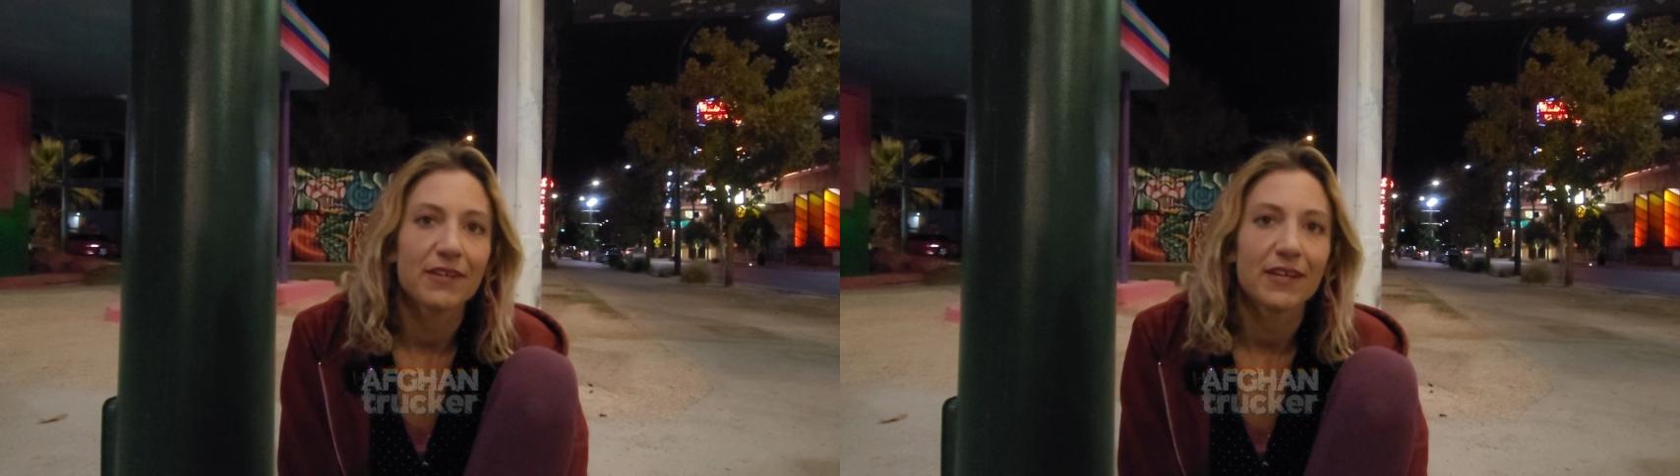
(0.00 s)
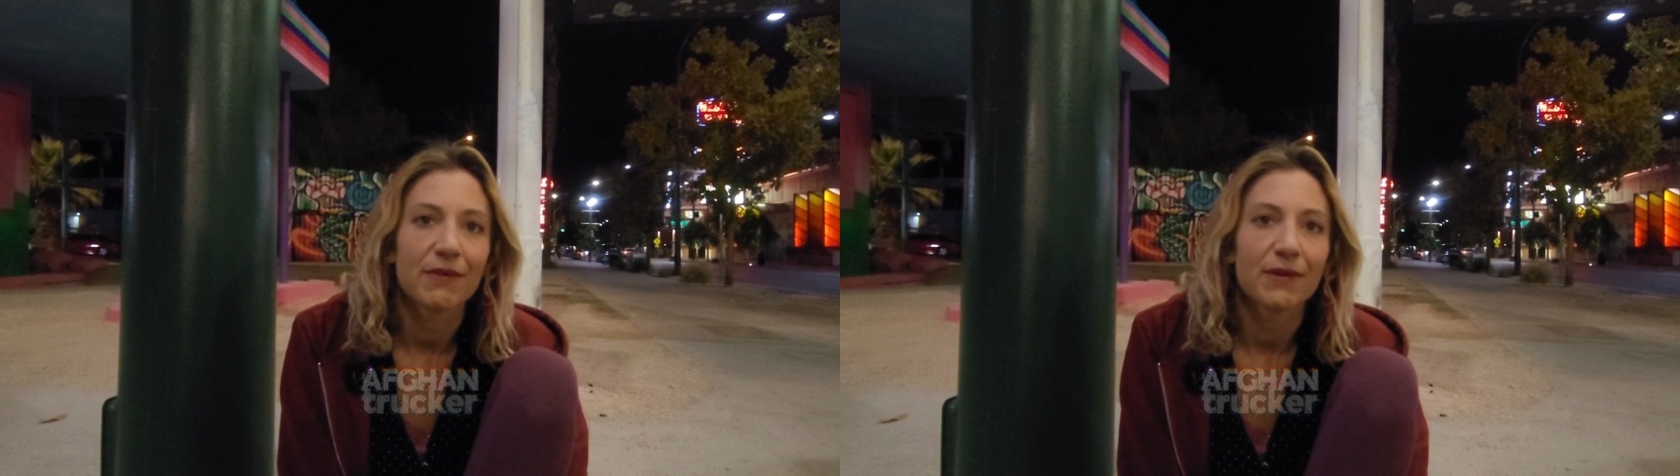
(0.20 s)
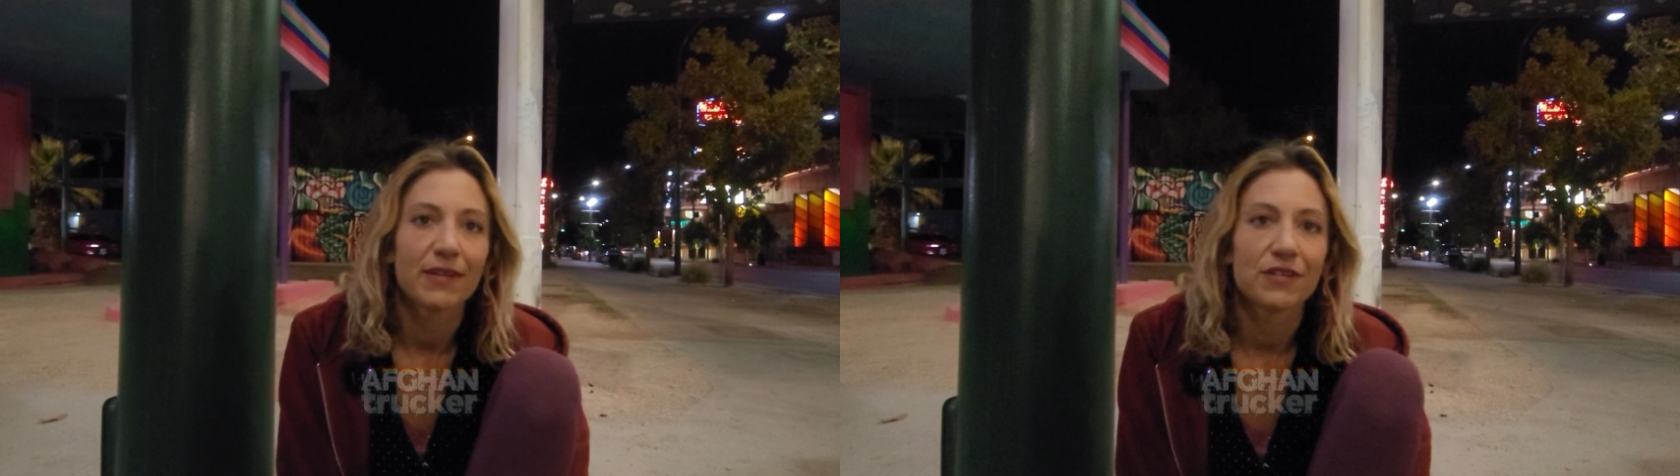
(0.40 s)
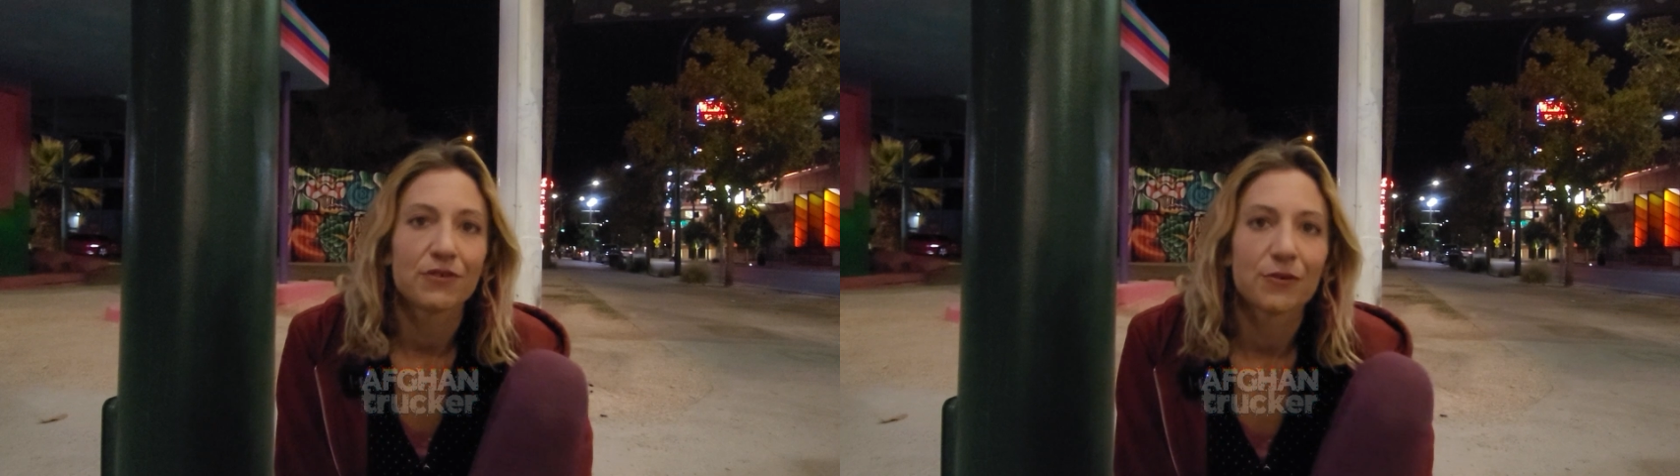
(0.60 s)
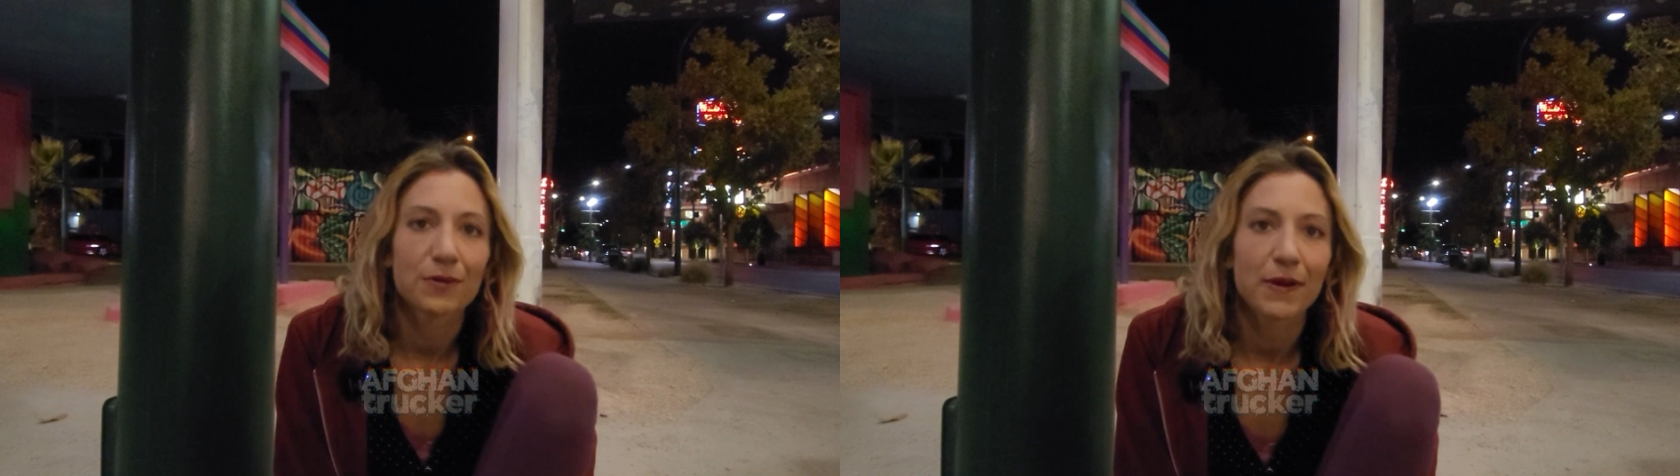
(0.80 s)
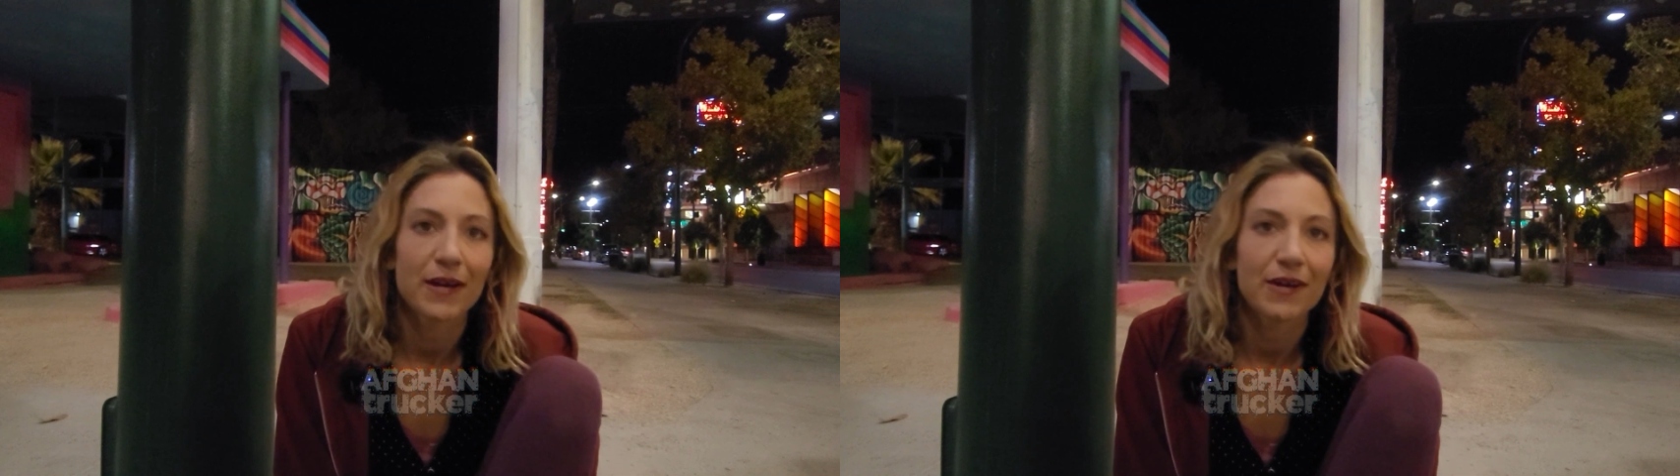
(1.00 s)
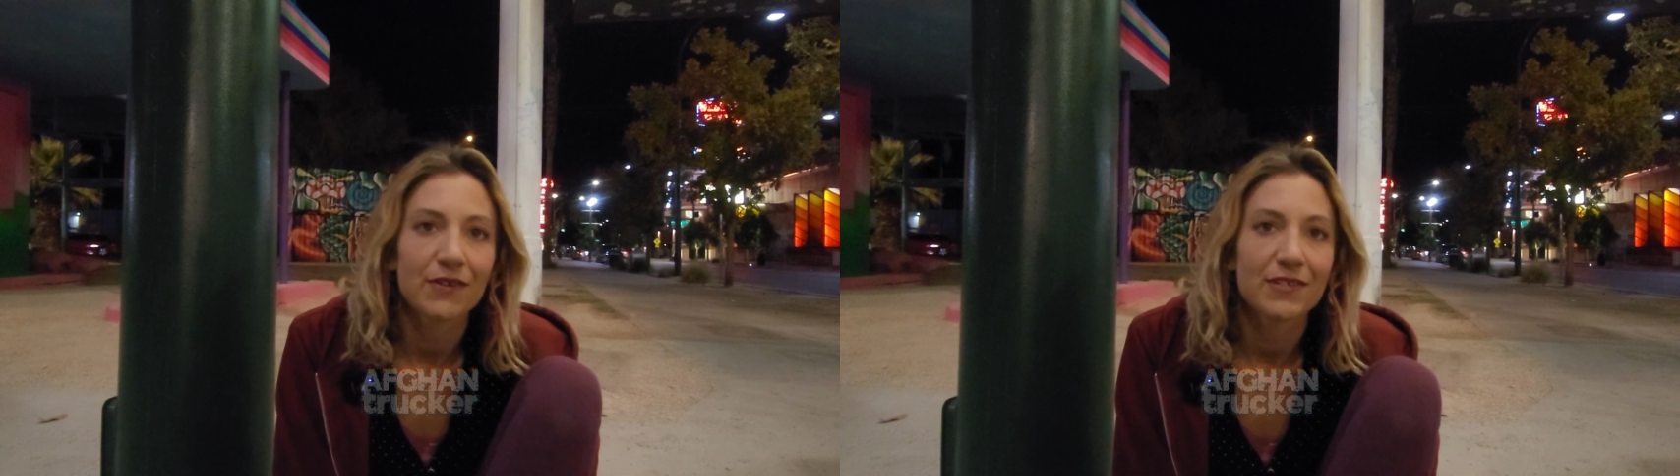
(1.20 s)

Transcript: Like I weighed like 220 pounds.